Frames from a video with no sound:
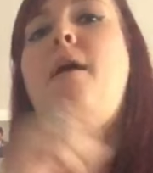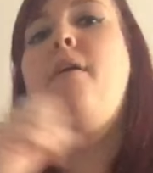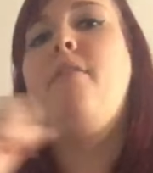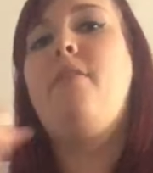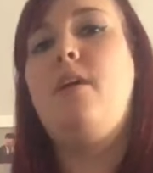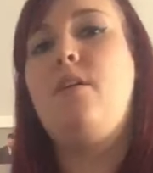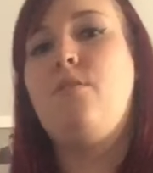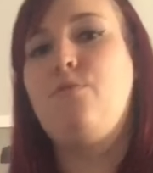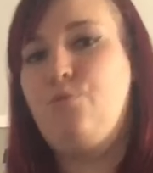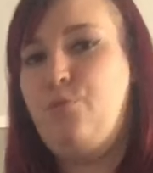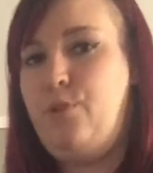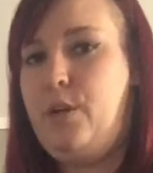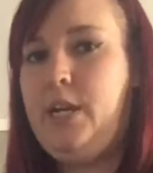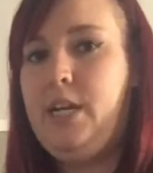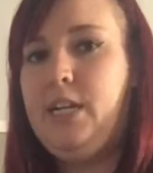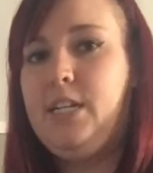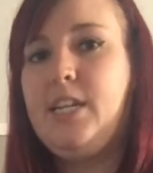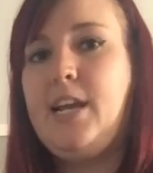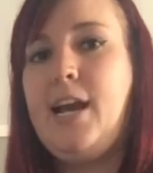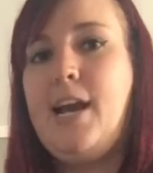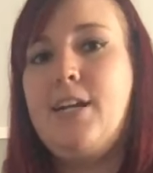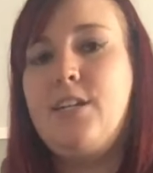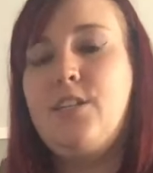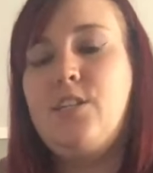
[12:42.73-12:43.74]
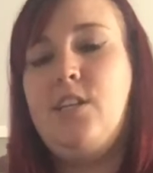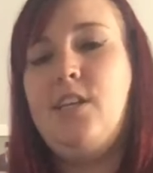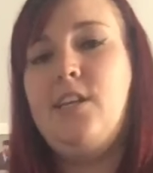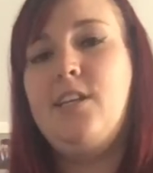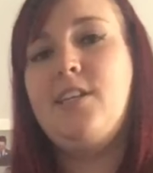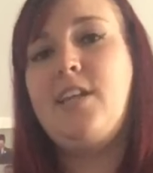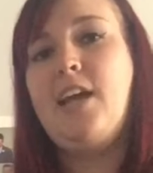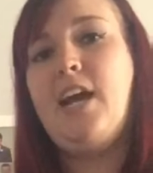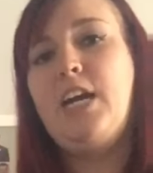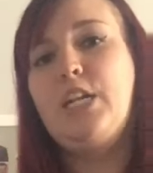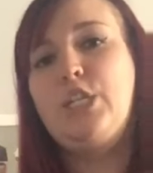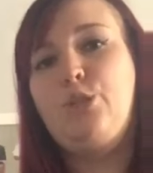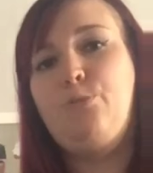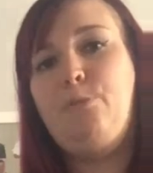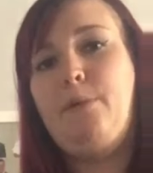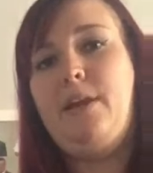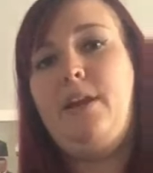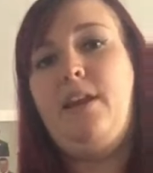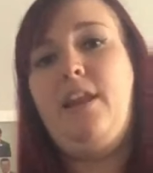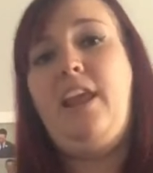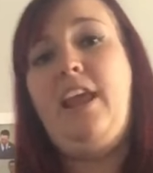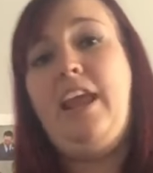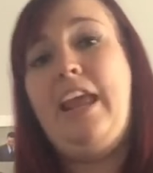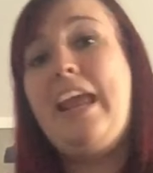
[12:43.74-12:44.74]
and then reattach the
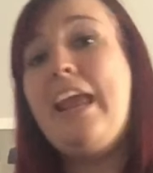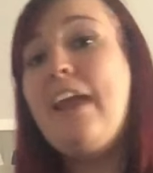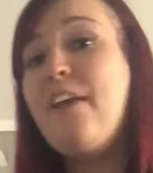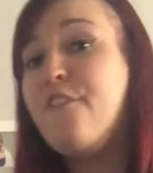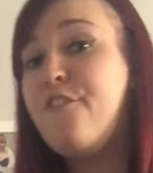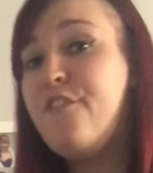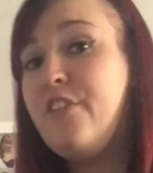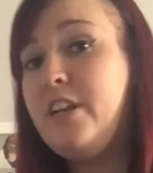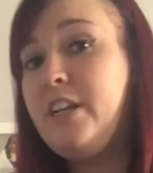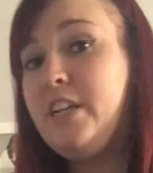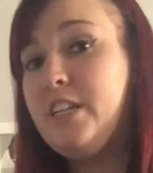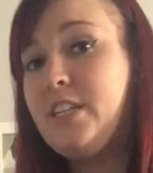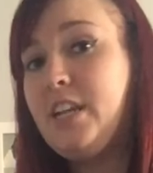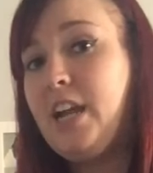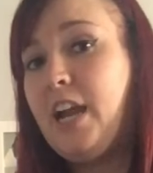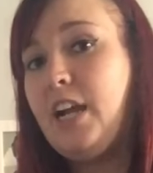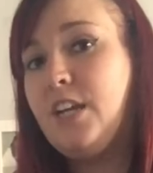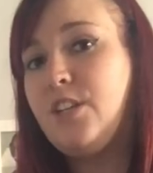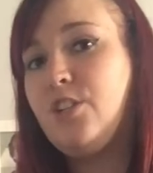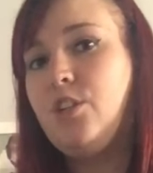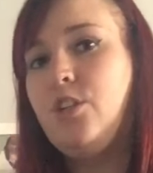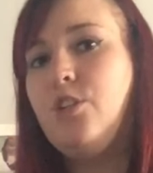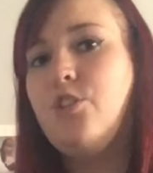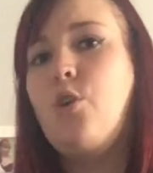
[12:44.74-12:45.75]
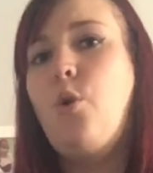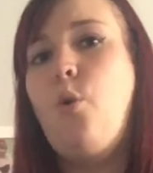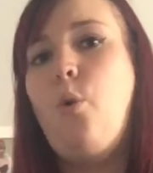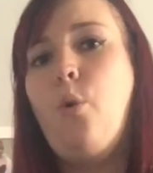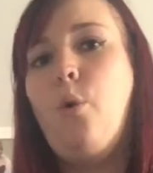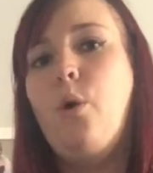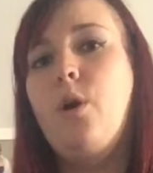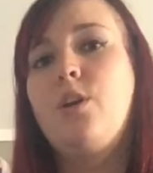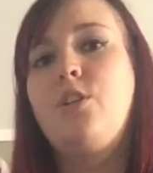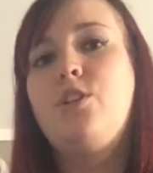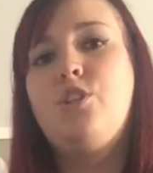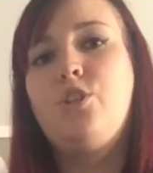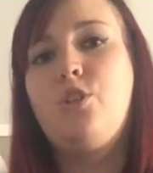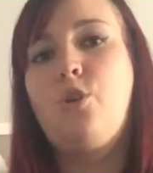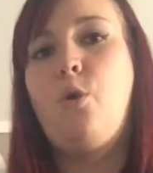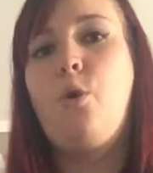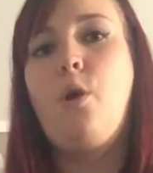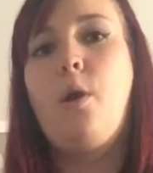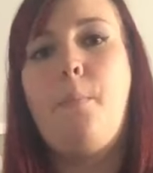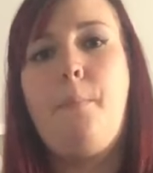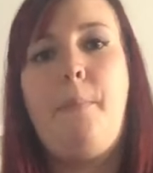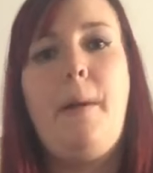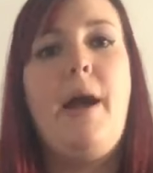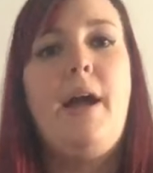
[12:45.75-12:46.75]
attachment if it attaches, or
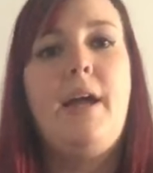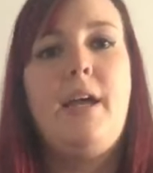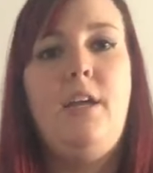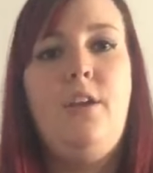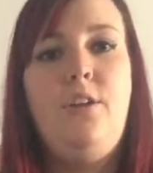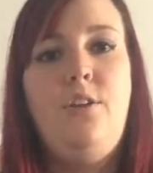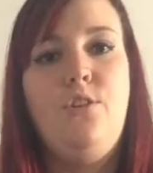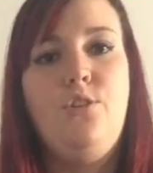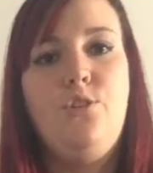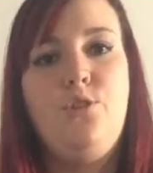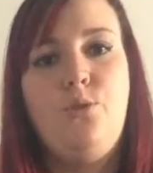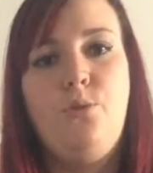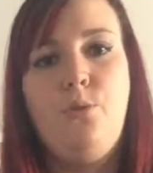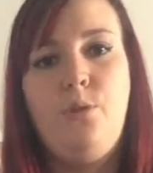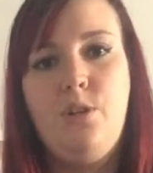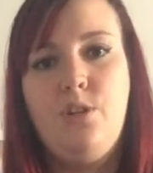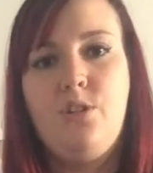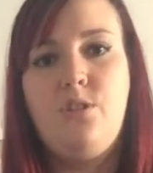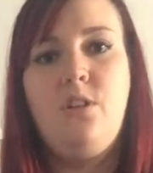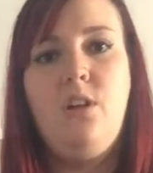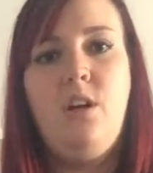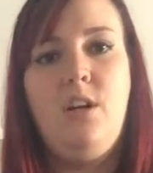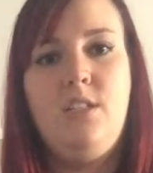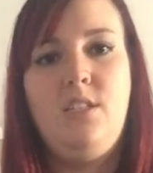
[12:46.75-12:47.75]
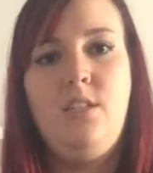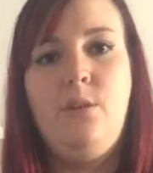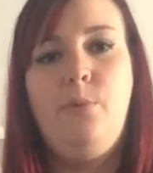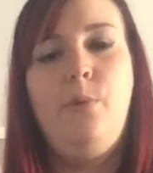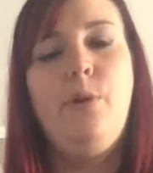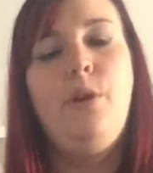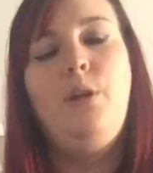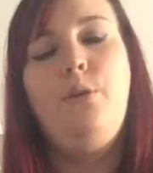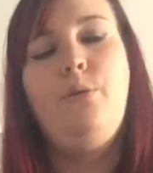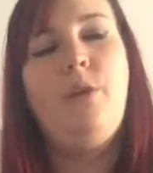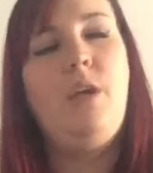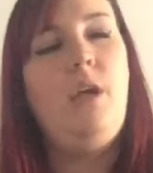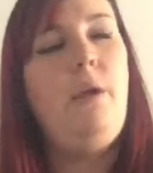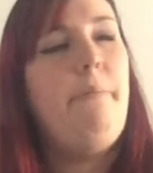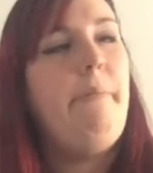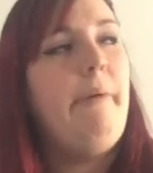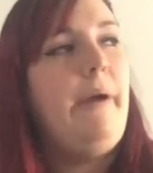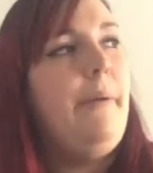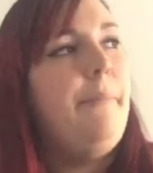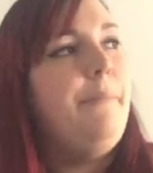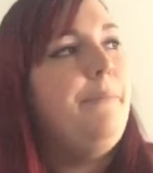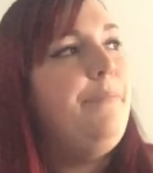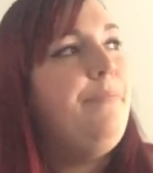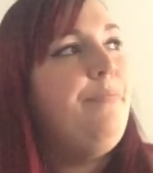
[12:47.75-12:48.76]
store it back in your storage closet where you keep
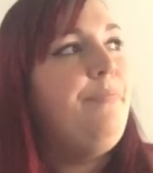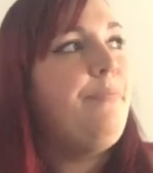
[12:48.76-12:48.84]
it.